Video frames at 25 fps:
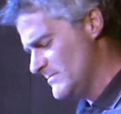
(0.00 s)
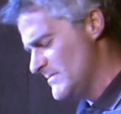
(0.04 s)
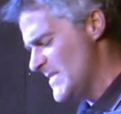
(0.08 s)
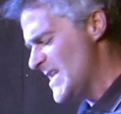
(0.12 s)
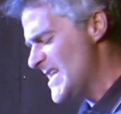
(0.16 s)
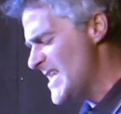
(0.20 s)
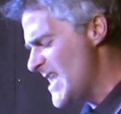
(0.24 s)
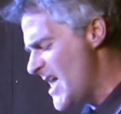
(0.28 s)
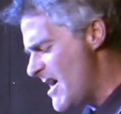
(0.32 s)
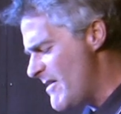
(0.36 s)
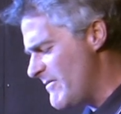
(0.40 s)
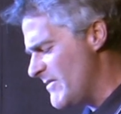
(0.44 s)

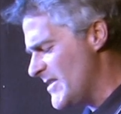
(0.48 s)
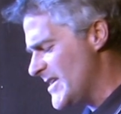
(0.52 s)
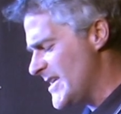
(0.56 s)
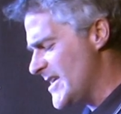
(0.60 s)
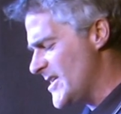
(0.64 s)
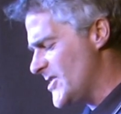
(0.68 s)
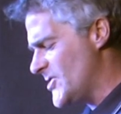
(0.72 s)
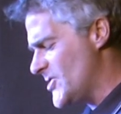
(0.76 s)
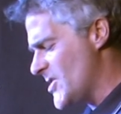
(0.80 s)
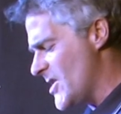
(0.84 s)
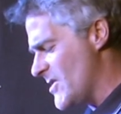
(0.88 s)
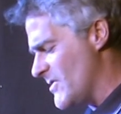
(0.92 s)
Lovely,
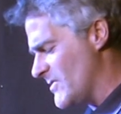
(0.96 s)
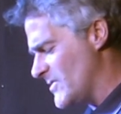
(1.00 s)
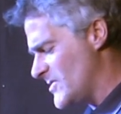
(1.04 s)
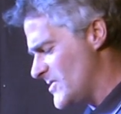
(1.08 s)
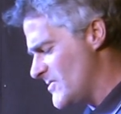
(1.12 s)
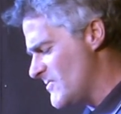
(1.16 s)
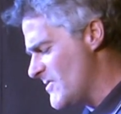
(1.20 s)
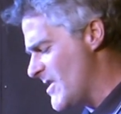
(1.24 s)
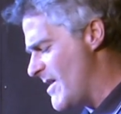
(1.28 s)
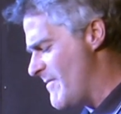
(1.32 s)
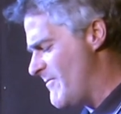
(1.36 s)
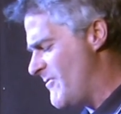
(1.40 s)
he joked.
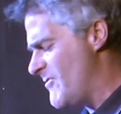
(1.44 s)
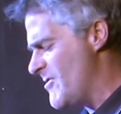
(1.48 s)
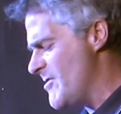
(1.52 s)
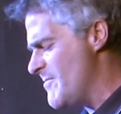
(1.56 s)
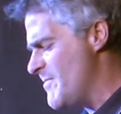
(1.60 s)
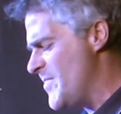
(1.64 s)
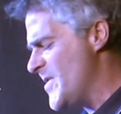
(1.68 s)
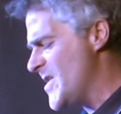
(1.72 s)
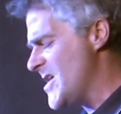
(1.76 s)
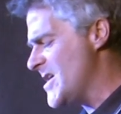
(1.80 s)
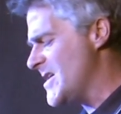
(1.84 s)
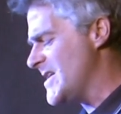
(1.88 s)
You're up for a
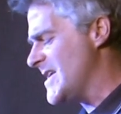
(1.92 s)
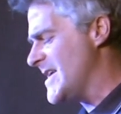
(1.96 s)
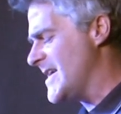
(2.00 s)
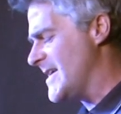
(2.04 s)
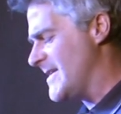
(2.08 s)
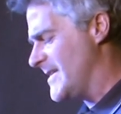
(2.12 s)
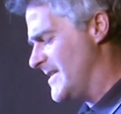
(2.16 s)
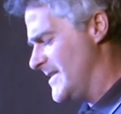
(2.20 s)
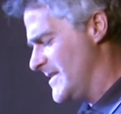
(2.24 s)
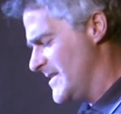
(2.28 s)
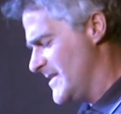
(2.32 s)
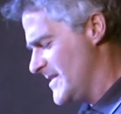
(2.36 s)
birdie.
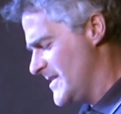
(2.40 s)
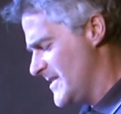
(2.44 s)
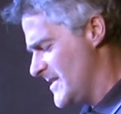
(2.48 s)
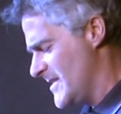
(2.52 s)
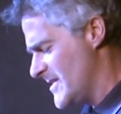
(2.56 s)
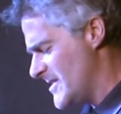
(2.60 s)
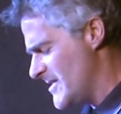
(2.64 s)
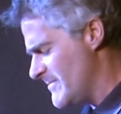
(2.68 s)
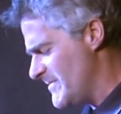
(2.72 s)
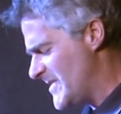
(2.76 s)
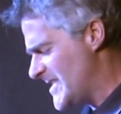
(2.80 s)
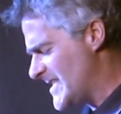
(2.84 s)

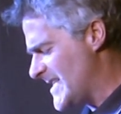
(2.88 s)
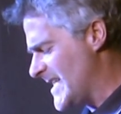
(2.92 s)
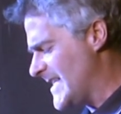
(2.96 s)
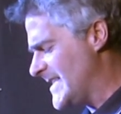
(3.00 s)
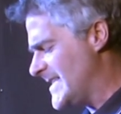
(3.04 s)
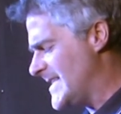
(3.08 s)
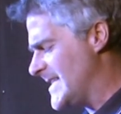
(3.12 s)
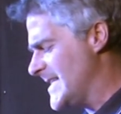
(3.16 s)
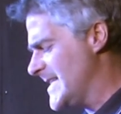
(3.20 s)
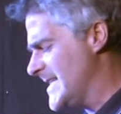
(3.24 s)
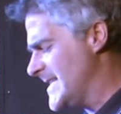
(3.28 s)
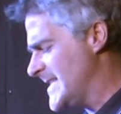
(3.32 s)
Some
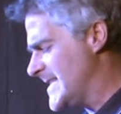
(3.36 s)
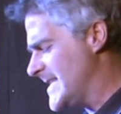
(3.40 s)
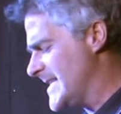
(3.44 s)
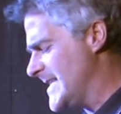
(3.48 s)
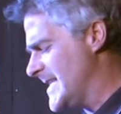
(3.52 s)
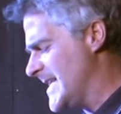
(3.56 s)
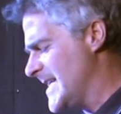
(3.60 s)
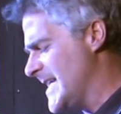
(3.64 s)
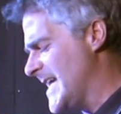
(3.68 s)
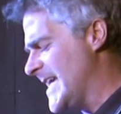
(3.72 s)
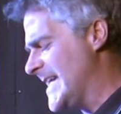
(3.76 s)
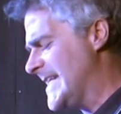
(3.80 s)
sustenance in
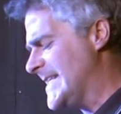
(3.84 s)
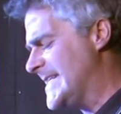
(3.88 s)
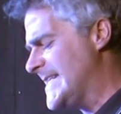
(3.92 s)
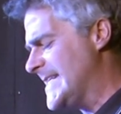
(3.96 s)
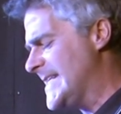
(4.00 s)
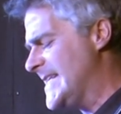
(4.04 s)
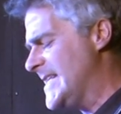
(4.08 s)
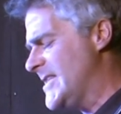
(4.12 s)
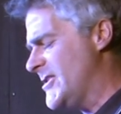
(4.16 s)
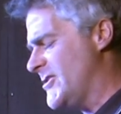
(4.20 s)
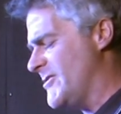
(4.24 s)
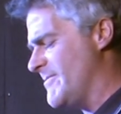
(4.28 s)
the
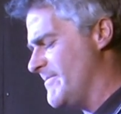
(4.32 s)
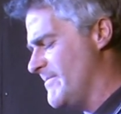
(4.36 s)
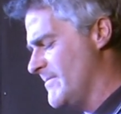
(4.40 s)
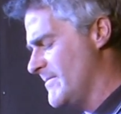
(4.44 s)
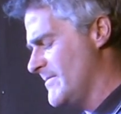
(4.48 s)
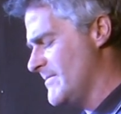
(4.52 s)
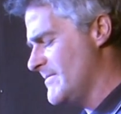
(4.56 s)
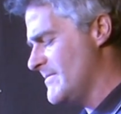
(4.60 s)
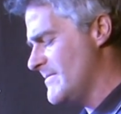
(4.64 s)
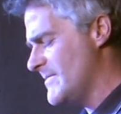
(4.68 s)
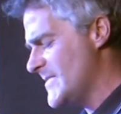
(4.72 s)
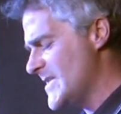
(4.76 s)
19th?
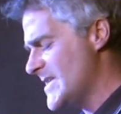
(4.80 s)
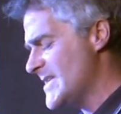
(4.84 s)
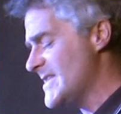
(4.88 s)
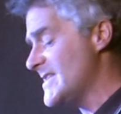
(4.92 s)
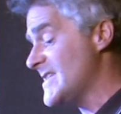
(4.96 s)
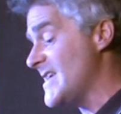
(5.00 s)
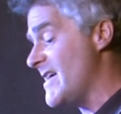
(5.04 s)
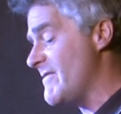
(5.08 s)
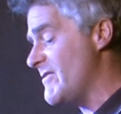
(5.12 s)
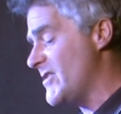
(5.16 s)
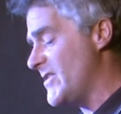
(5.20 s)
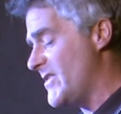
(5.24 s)

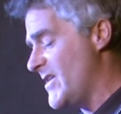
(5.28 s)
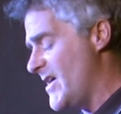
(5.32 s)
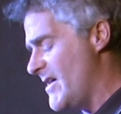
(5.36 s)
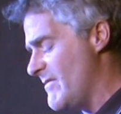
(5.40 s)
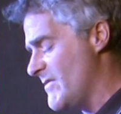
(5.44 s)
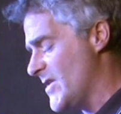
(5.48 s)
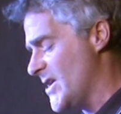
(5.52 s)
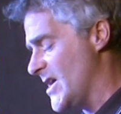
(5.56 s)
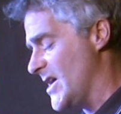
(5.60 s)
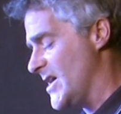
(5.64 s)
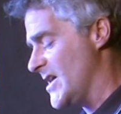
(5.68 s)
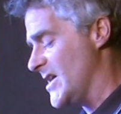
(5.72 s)
7th
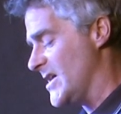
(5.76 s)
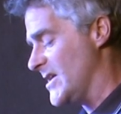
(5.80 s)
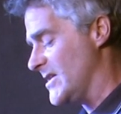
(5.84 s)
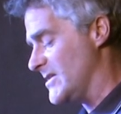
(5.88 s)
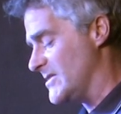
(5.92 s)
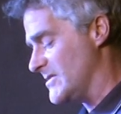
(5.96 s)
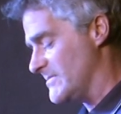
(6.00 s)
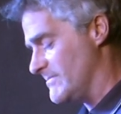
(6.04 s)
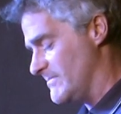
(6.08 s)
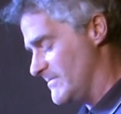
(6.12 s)
heaven, I yelled.